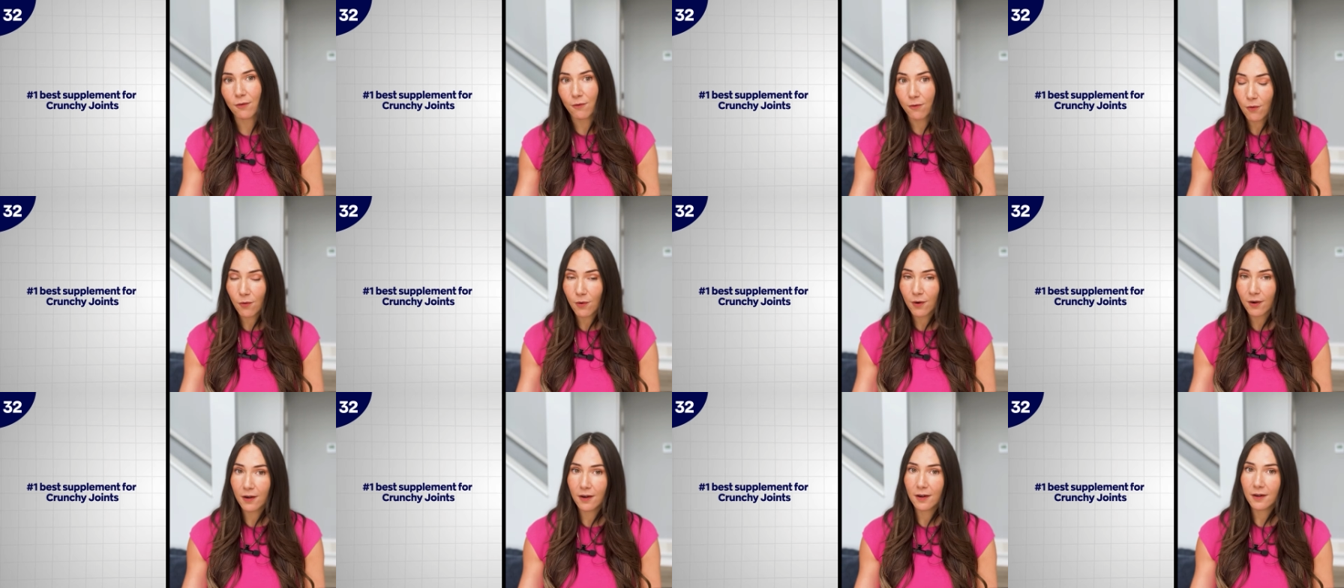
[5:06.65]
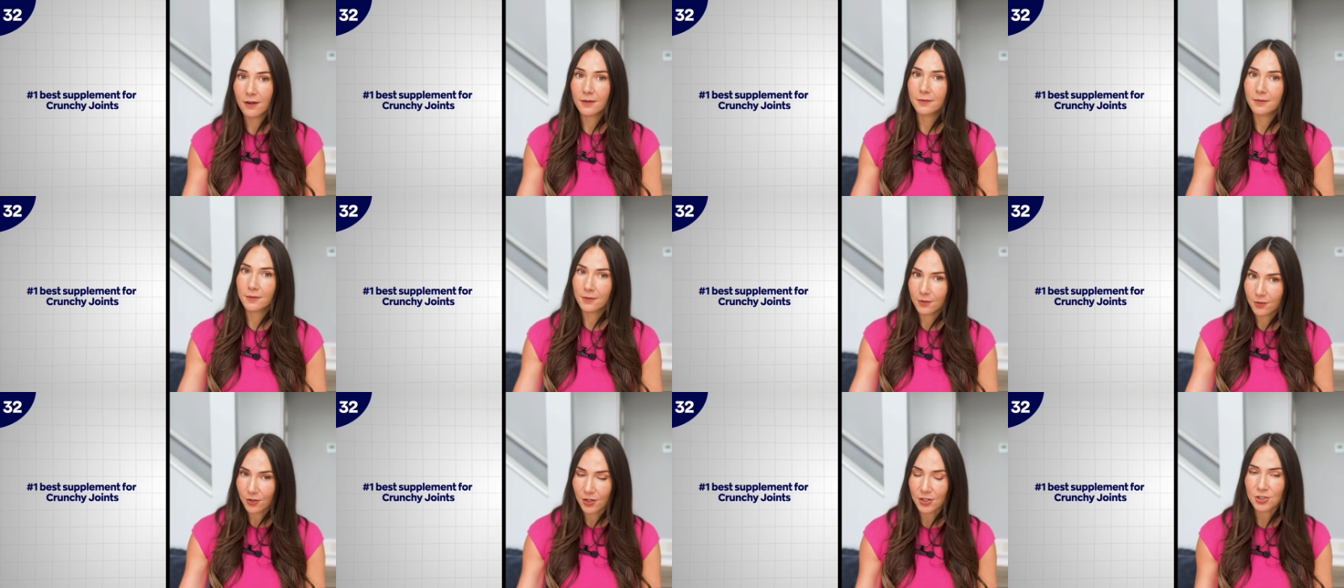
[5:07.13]
for
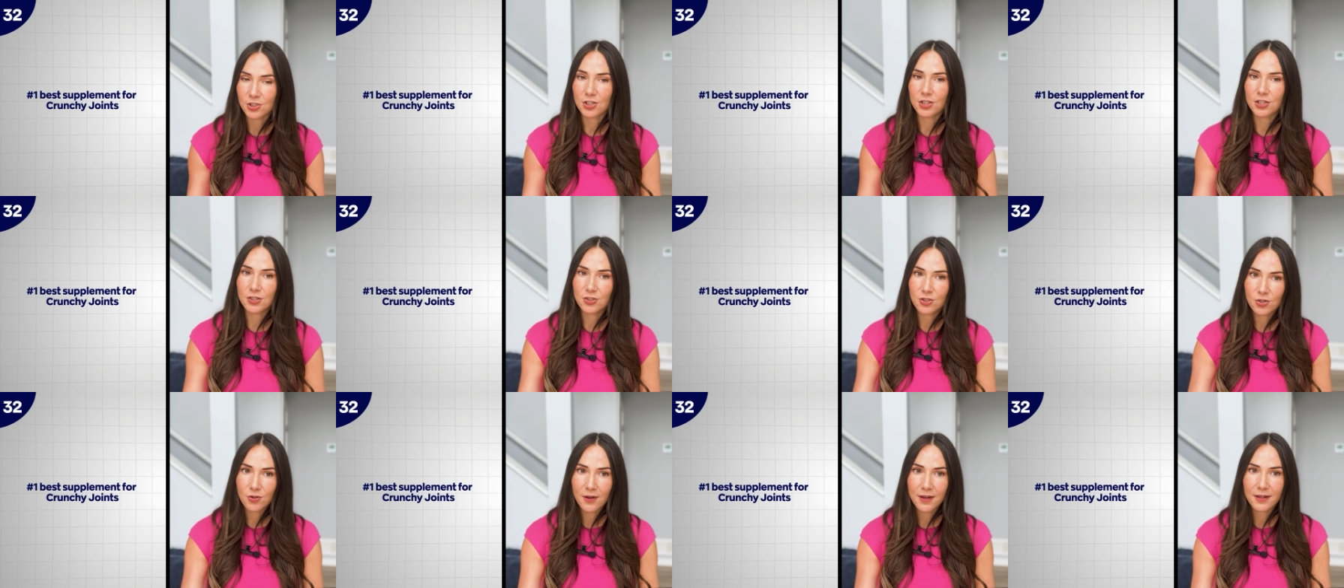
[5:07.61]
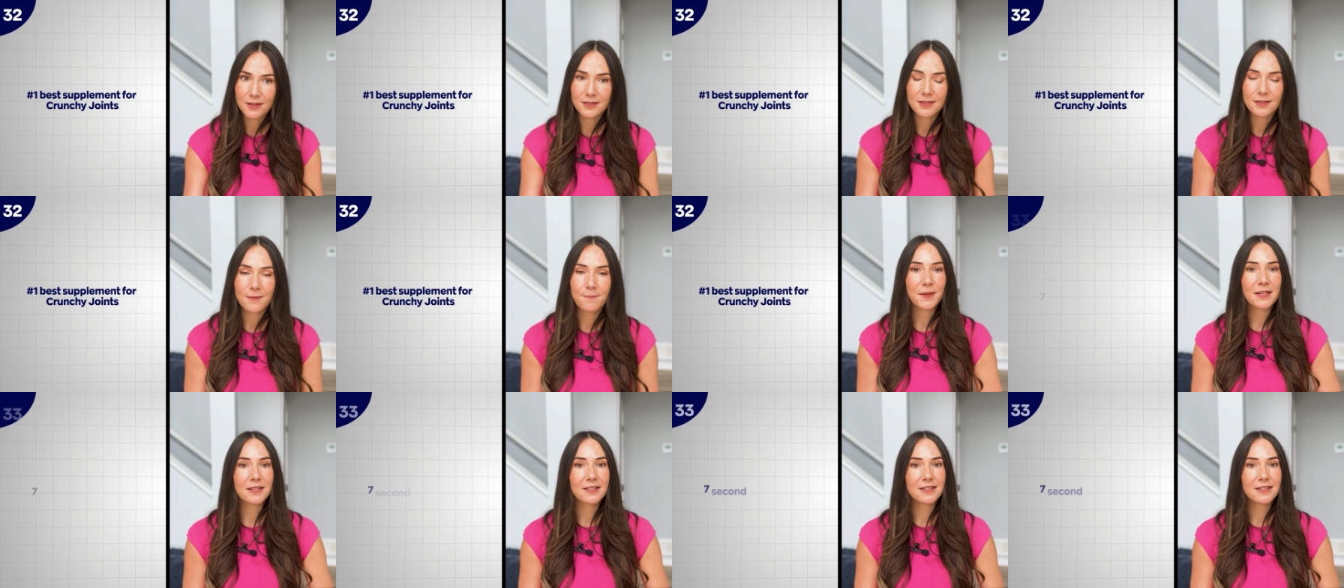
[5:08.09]
crunchy joints.